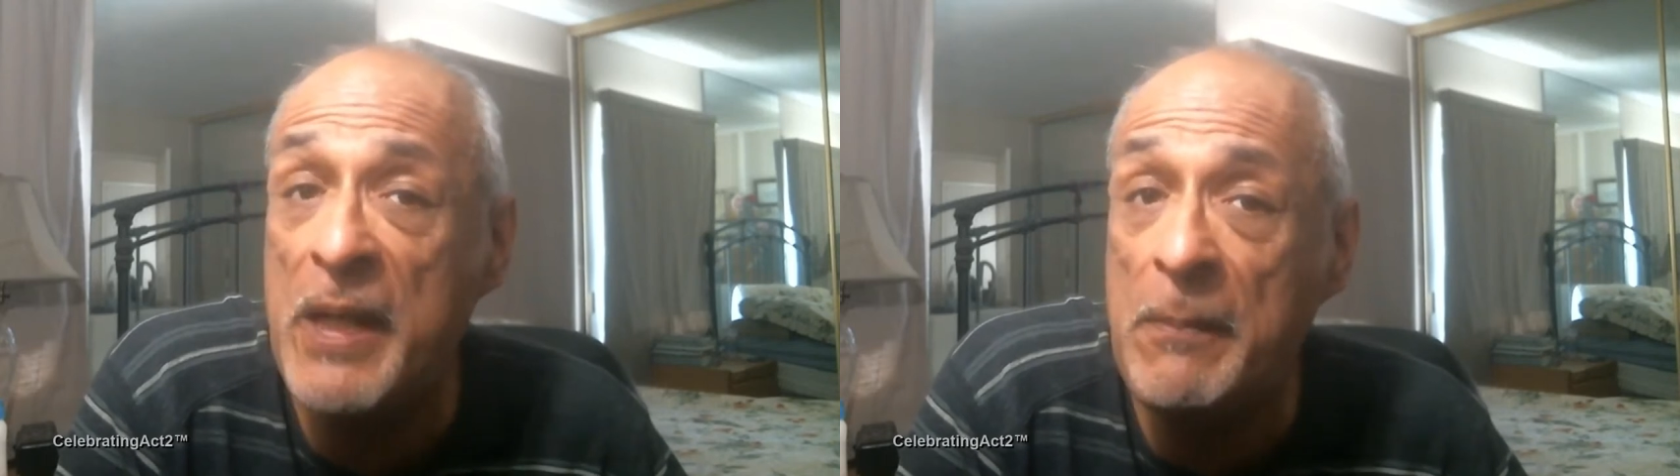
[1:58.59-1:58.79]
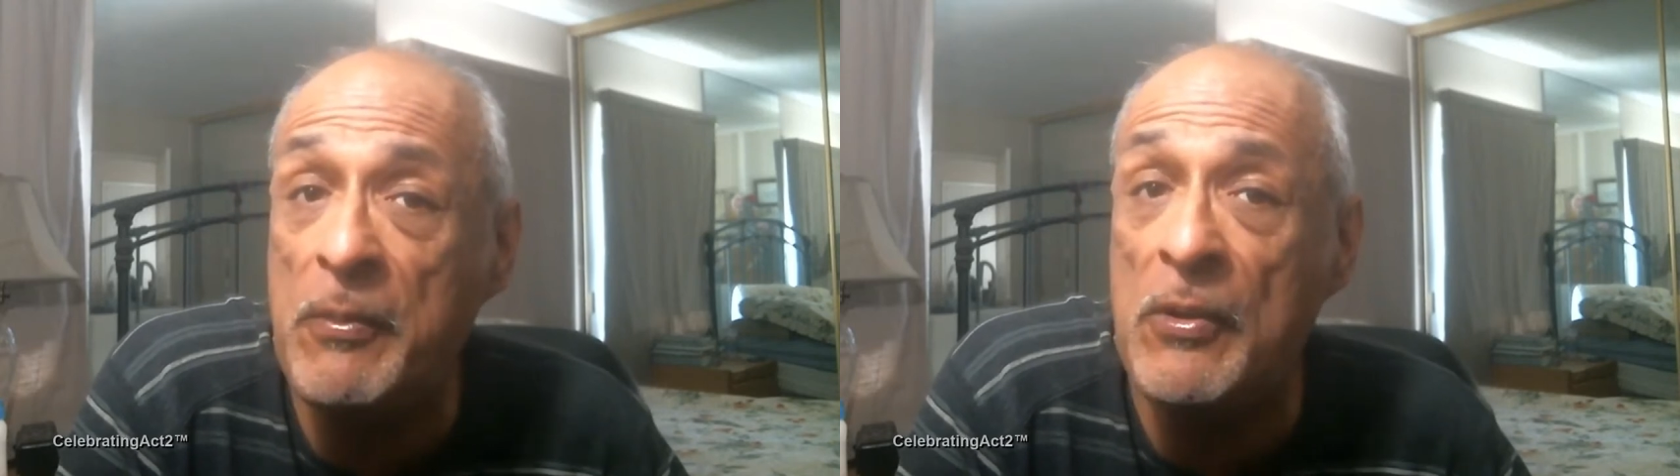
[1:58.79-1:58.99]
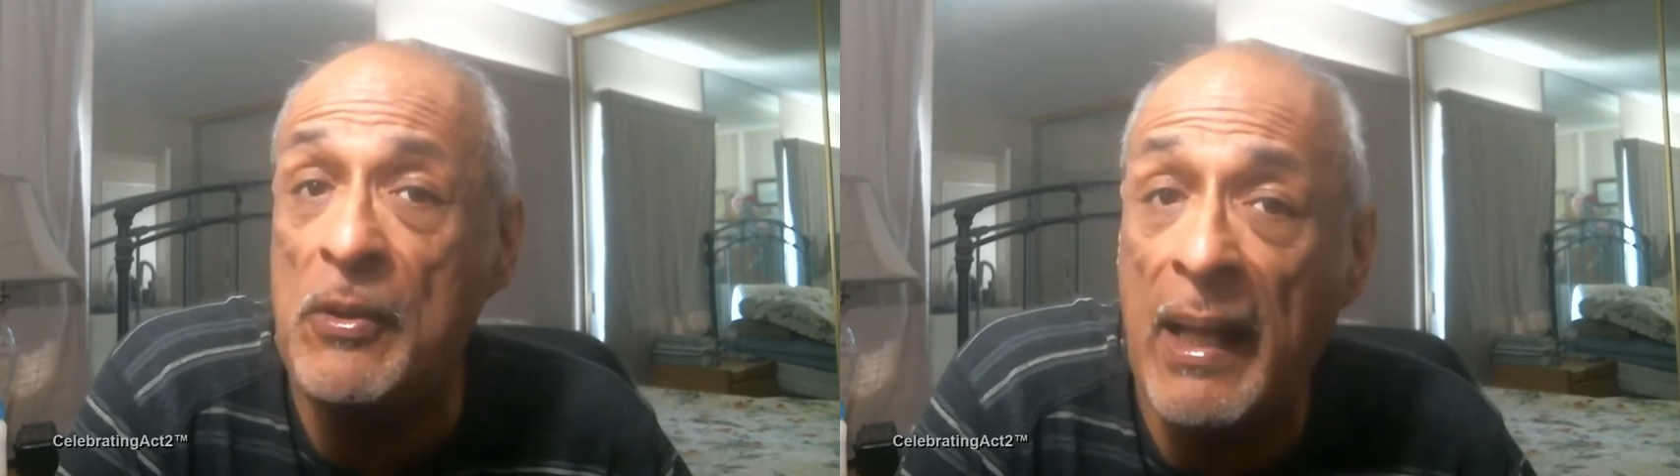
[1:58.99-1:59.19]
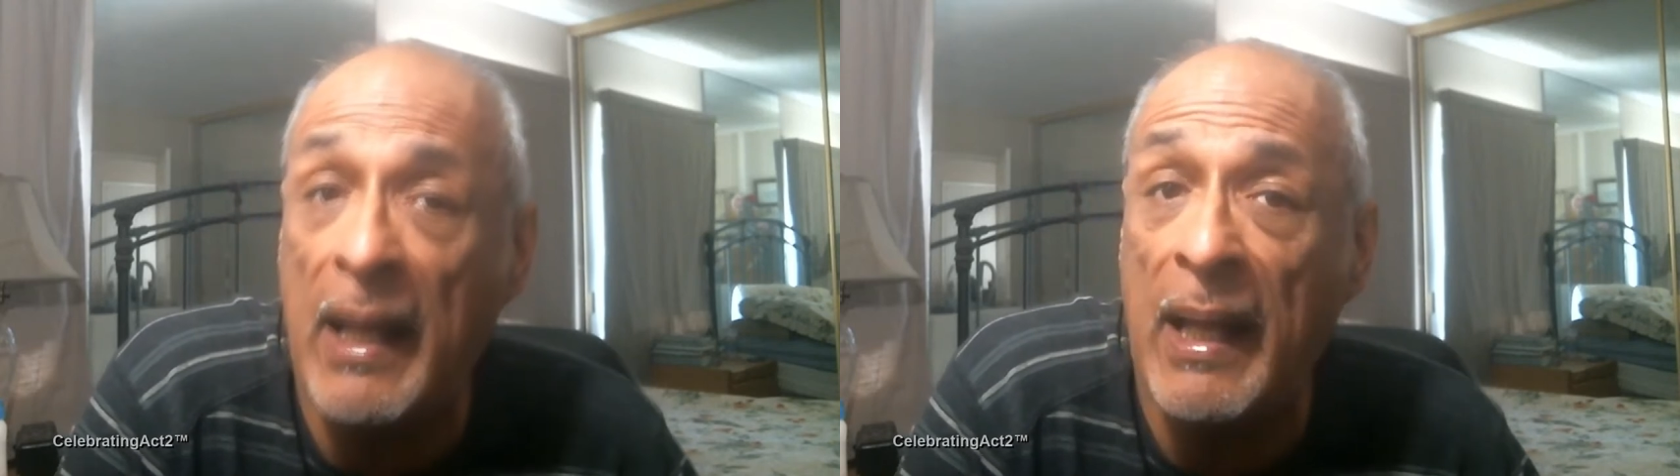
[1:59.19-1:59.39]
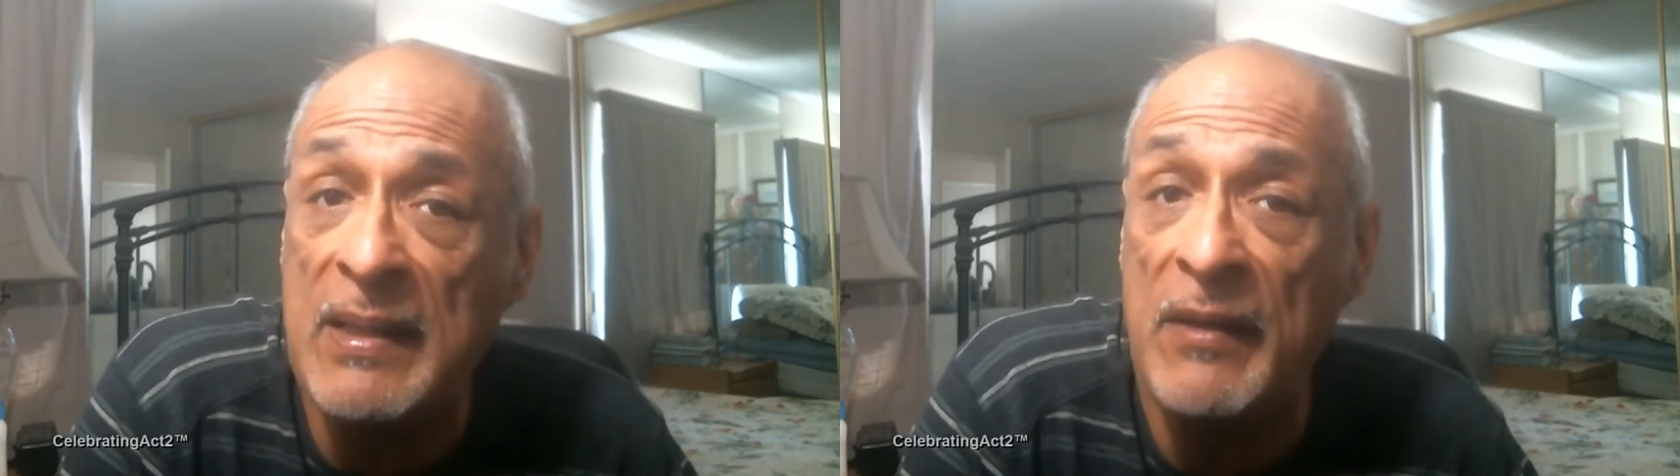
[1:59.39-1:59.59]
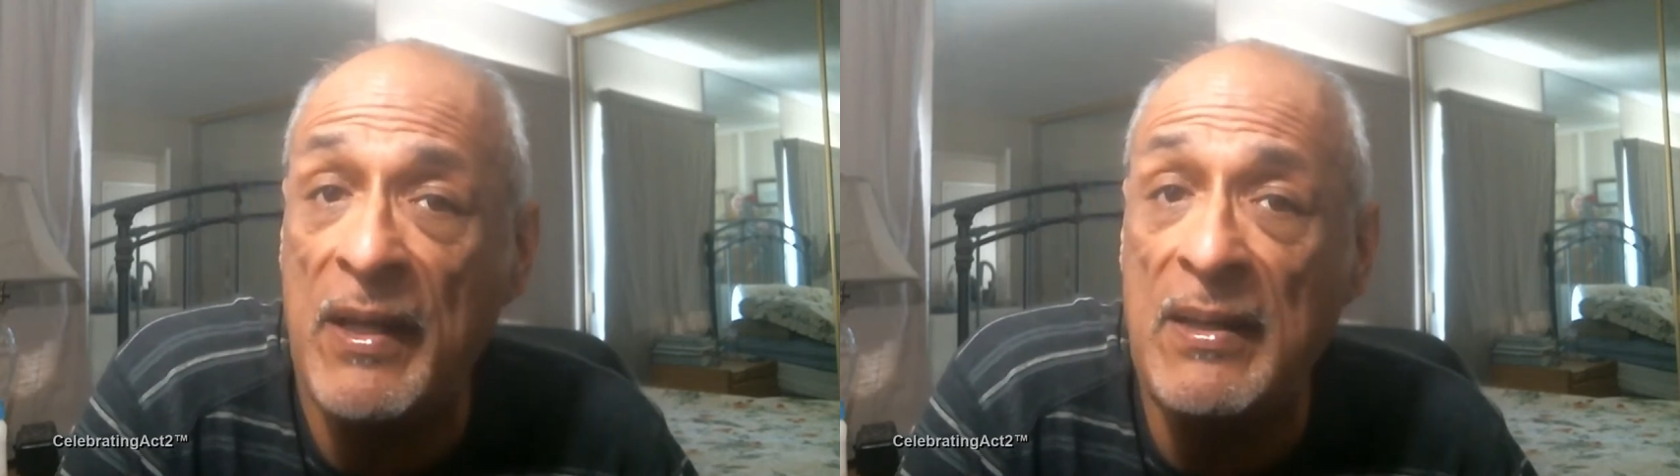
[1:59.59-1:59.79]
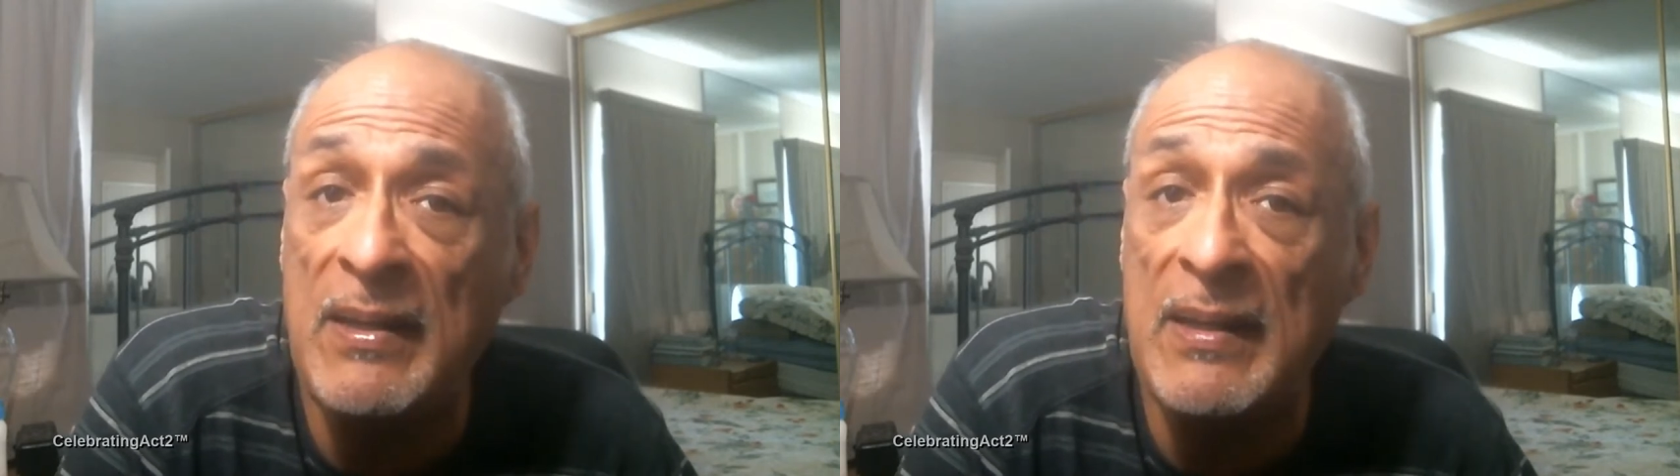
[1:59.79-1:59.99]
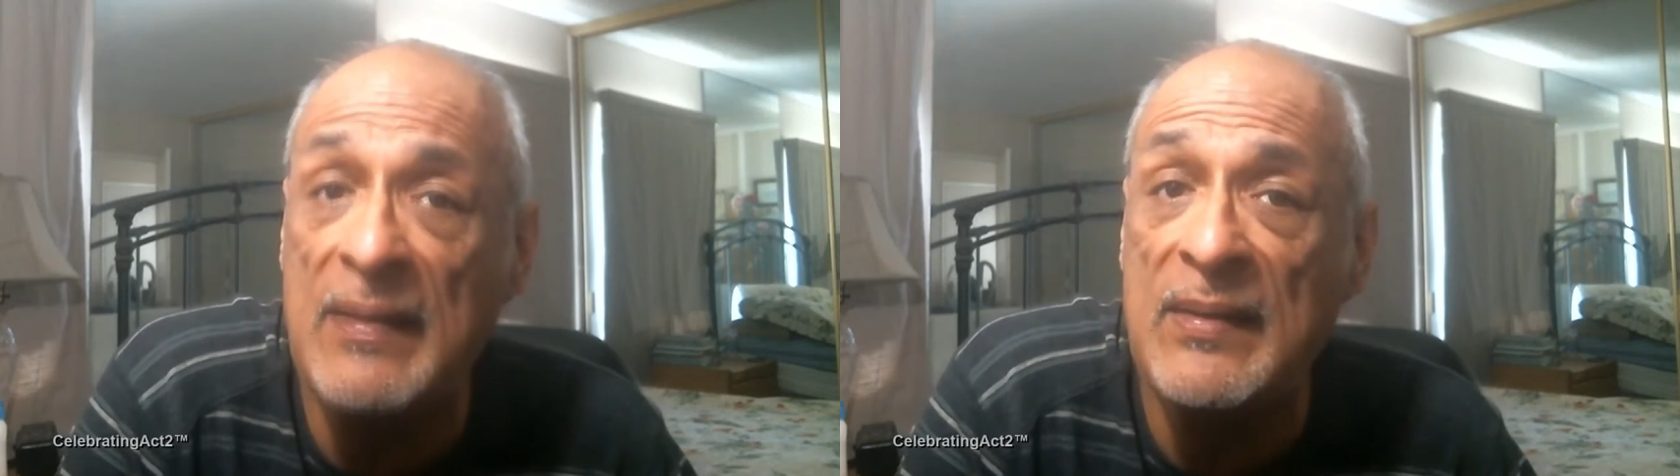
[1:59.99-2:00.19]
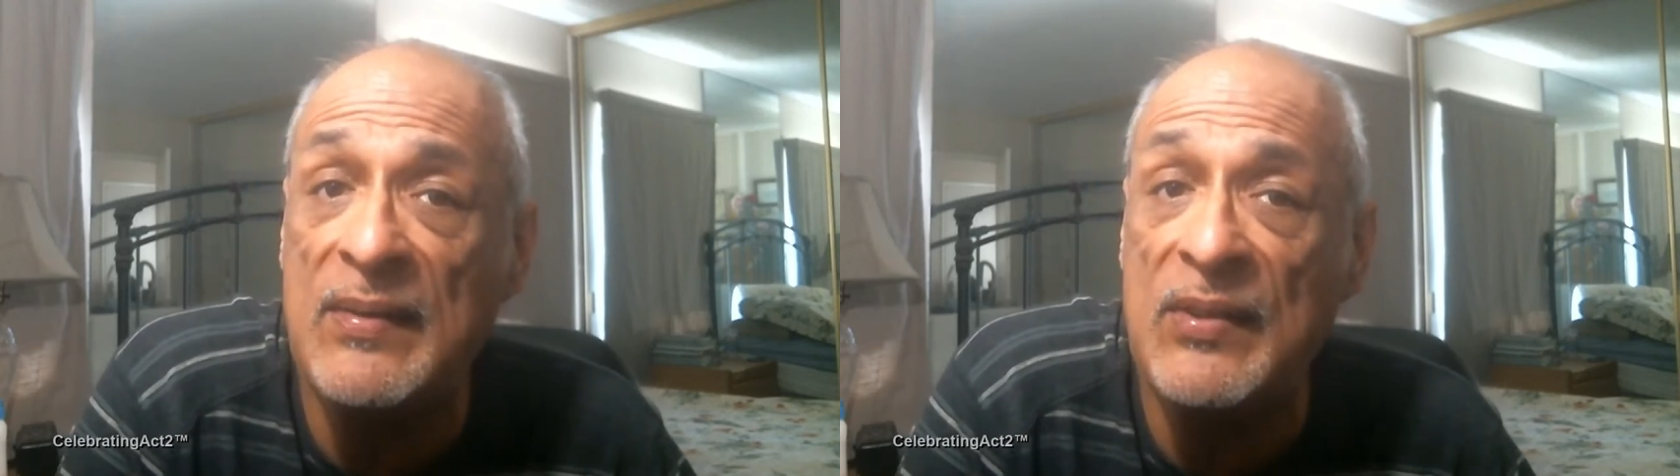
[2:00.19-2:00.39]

people at the event this year.